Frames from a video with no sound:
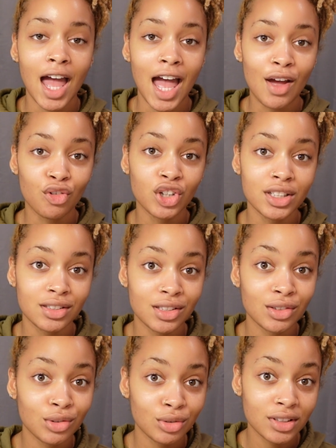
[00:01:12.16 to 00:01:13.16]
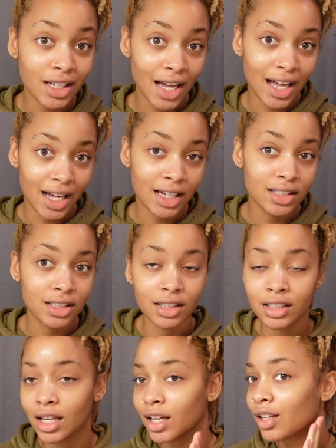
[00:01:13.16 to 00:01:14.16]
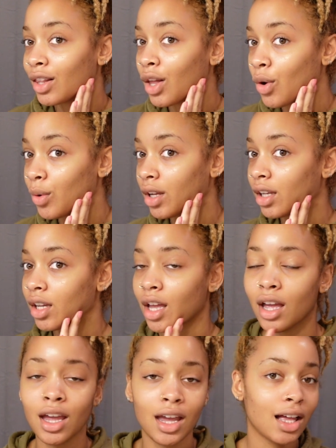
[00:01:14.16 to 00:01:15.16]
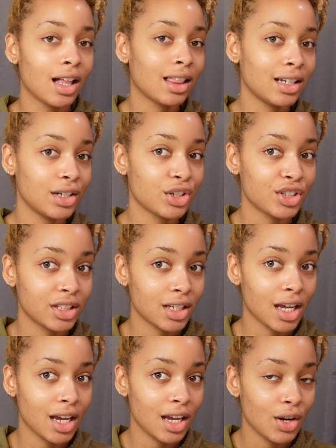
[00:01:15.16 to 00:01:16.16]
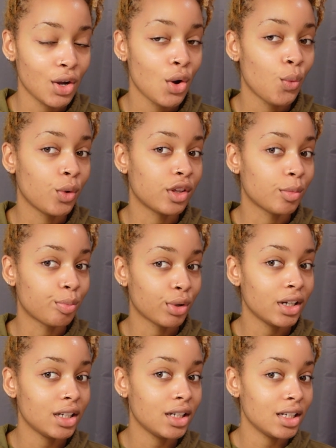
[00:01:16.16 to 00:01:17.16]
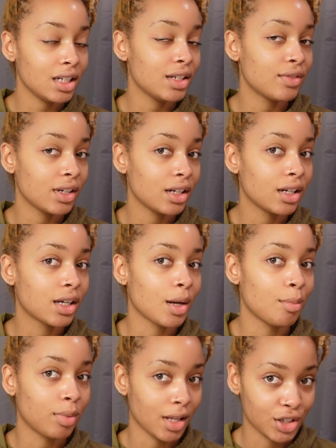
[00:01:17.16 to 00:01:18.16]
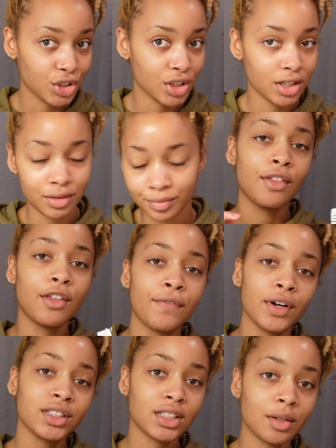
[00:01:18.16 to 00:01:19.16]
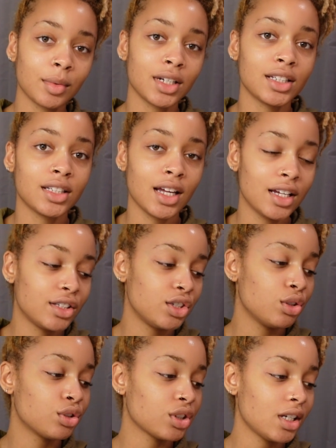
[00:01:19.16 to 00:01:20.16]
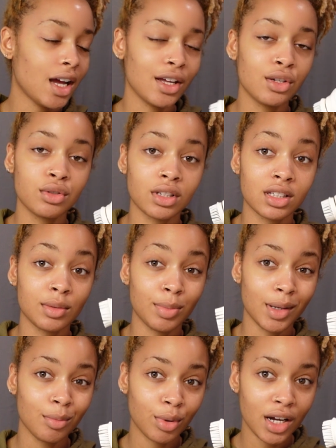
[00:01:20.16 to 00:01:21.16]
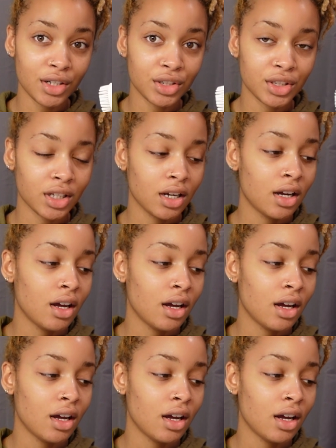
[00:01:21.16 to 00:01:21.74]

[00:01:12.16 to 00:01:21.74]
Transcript: every single day to get glowing and clear skin with a pretty even complexion. The first thing I'm gonna say is usually I use a spin brush.